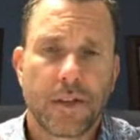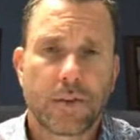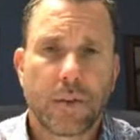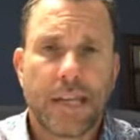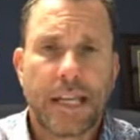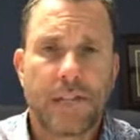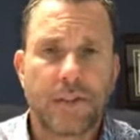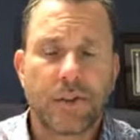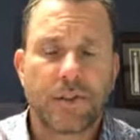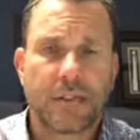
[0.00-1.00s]
So the
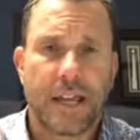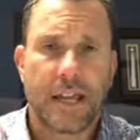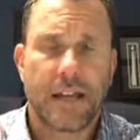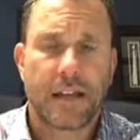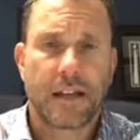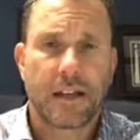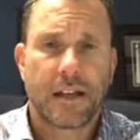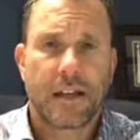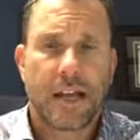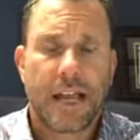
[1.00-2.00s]
angels take
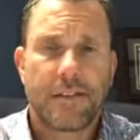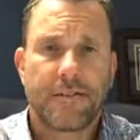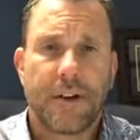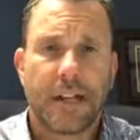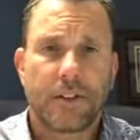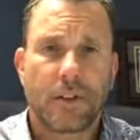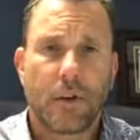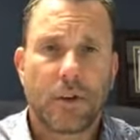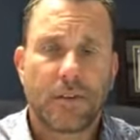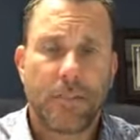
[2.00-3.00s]
and fight the
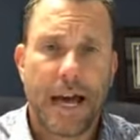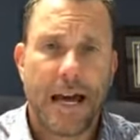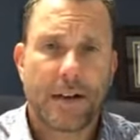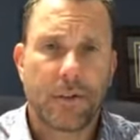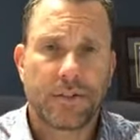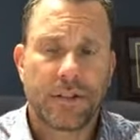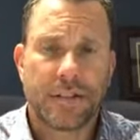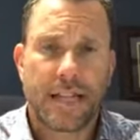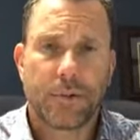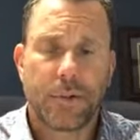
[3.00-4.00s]
Lord's battles and
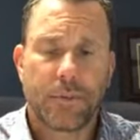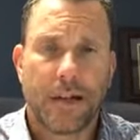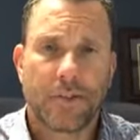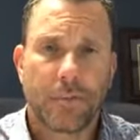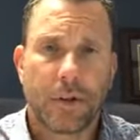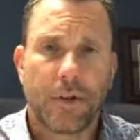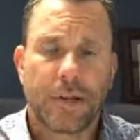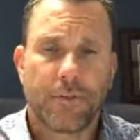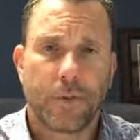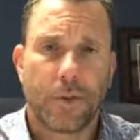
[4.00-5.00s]
take
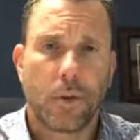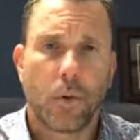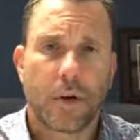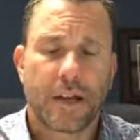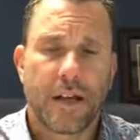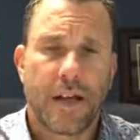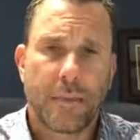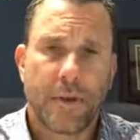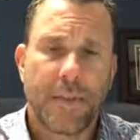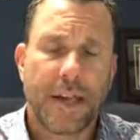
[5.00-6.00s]
responsibility for the Lord,
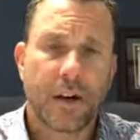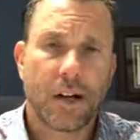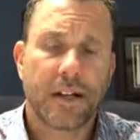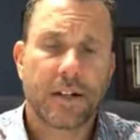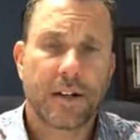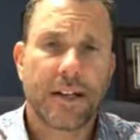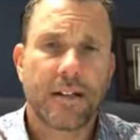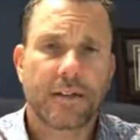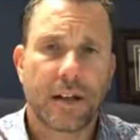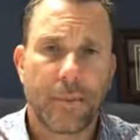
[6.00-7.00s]
but they are under
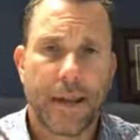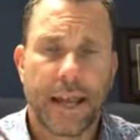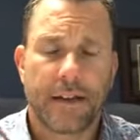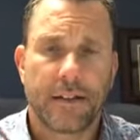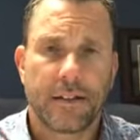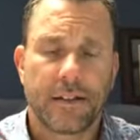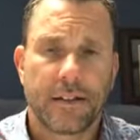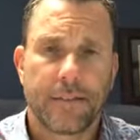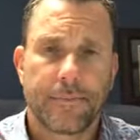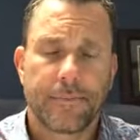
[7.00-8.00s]
his command.
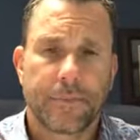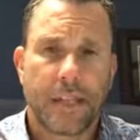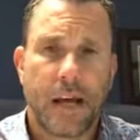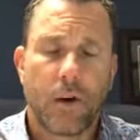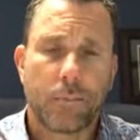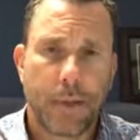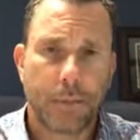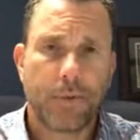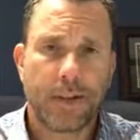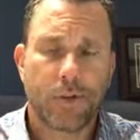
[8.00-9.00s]
Now,
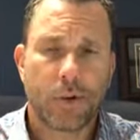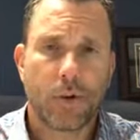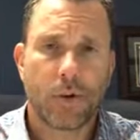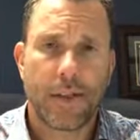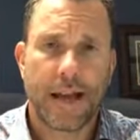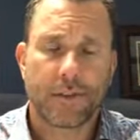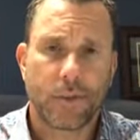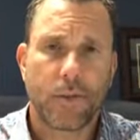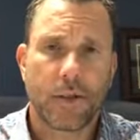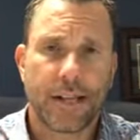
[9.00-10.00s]
maybe you've never heard that,
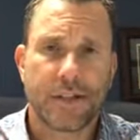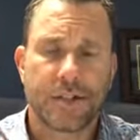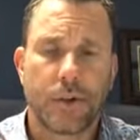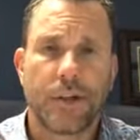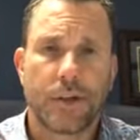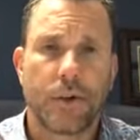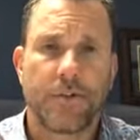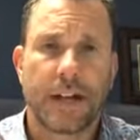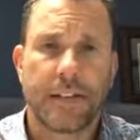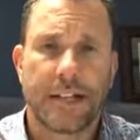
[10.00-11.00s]
so look at Jude and you'll
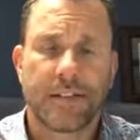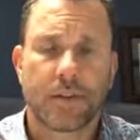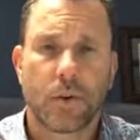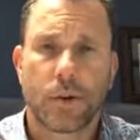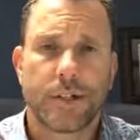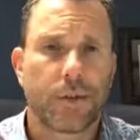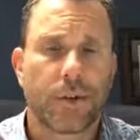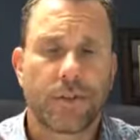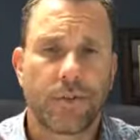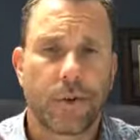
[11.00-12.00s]
find that story.
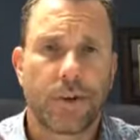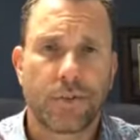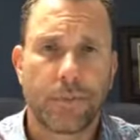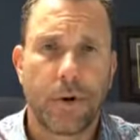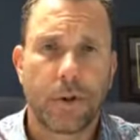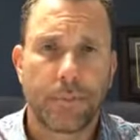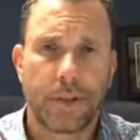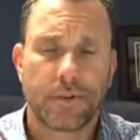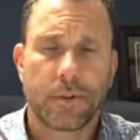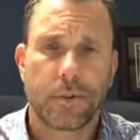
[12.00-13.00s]
Jude is a very small
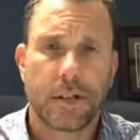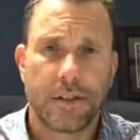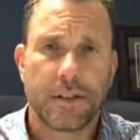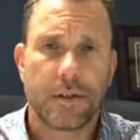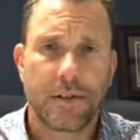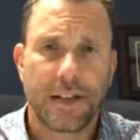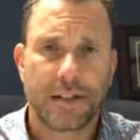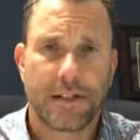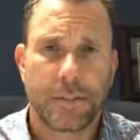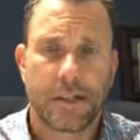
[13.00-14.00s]
epistle in the New
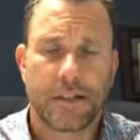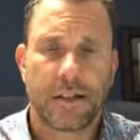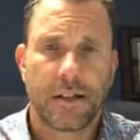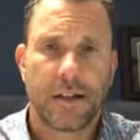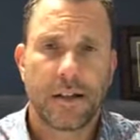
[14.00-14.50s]
Testament,